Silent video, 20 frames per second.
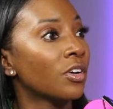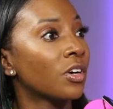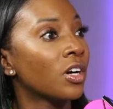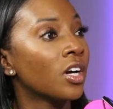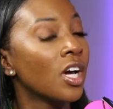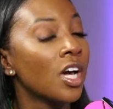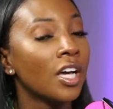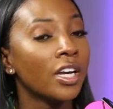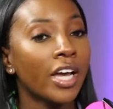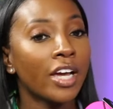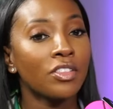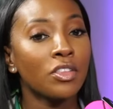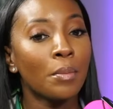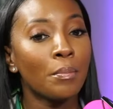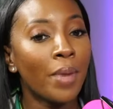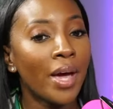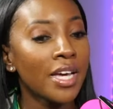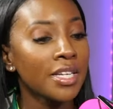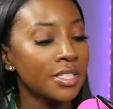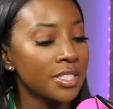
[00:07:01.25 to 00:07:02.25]
Mm-hmm. Like the
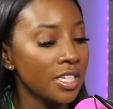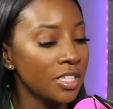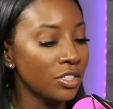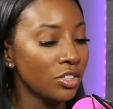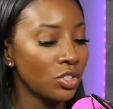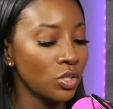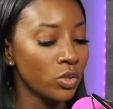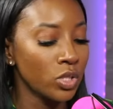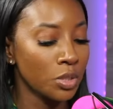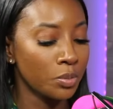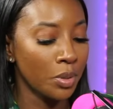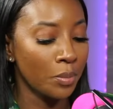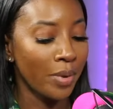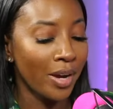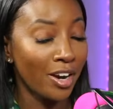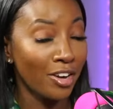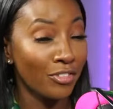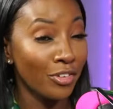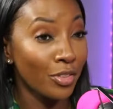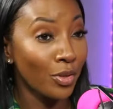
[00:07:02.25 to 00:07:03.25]
best thing to do is
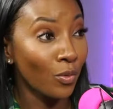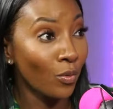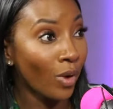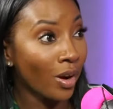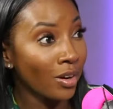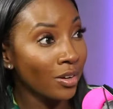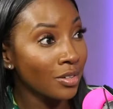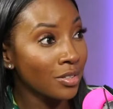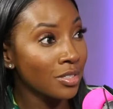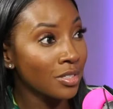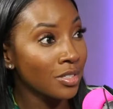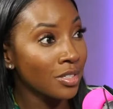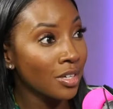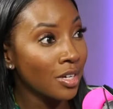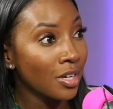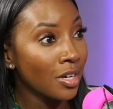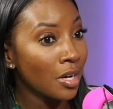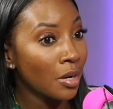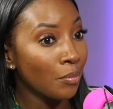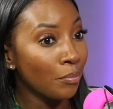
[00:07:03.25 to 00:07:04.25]
prepare for the worst
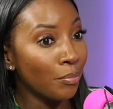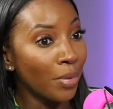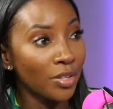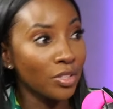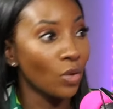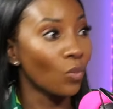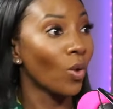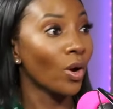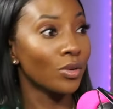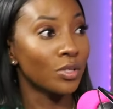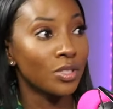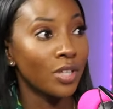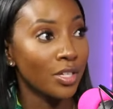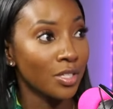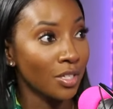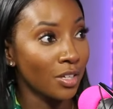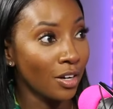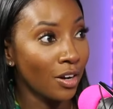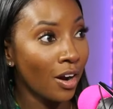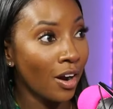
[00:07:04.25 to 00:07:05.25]
but the worst
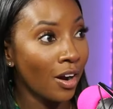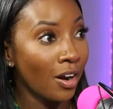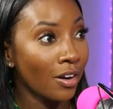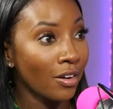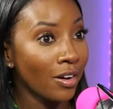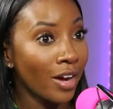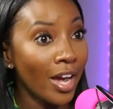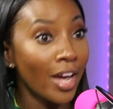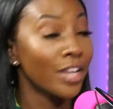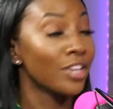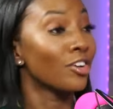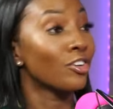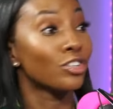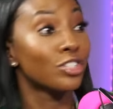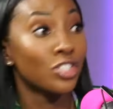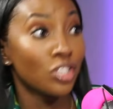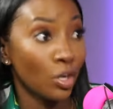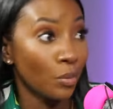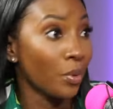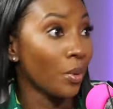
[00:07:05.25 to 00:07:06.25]
doesn't occur mm-hmm, and you're mm-hmm.
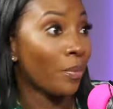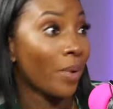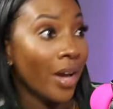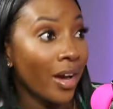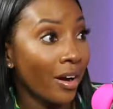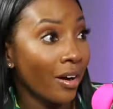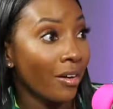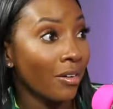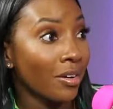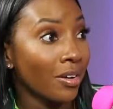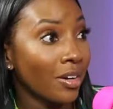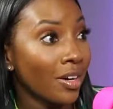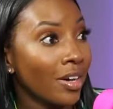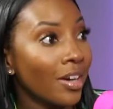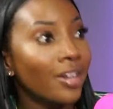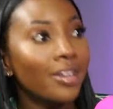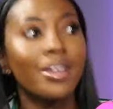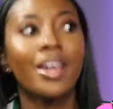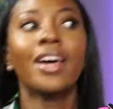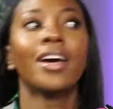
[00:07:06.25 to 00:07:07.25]
still and prepared. You're still
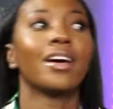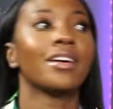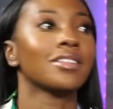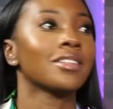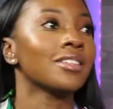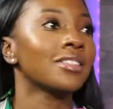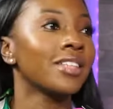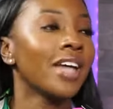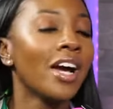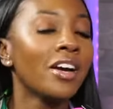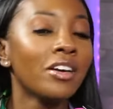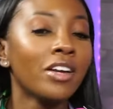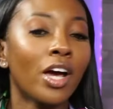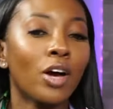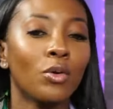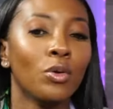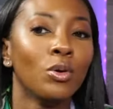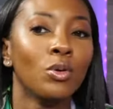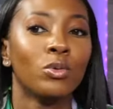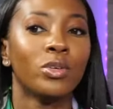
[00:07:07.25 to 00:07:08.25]
prepared. Yeah. Yes, because now you're
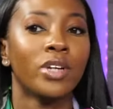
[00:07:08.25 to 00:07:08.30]
like, ooh,